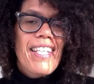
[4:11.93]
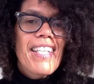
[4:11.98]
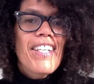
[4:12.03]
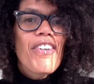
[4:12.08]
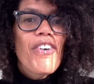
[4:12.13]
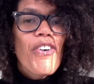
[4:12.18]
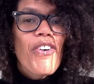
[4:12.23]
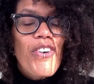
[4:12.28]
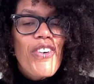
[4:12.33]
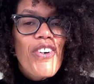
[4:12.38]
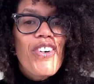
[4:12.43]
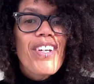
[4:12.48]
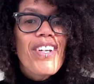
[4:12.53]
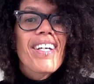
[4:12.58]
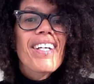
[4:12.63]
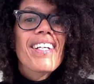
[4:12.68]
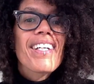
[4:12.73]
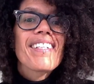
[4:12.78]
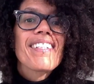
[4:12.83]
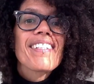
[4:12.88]
in
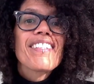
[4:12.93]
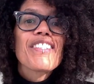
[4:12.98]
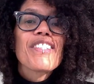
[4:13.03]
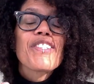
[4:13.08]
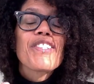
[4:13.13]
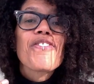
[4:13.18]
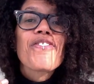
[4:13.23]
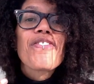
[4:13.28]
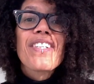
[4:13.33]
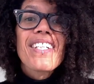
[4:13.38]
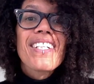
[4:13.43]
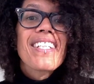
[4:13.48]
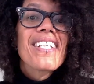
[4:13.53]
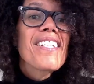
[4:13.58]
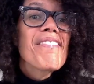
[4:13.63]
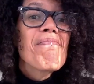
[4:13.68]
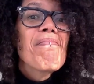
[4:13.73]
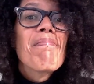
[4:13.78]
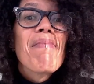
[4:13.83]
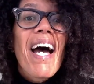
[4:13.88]
order to feel
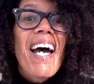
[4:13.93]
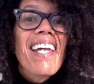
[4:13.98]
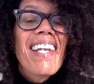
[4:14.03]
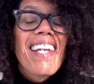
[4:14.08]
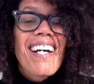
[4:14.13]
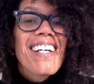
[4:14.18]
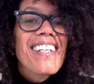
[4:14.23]
even better,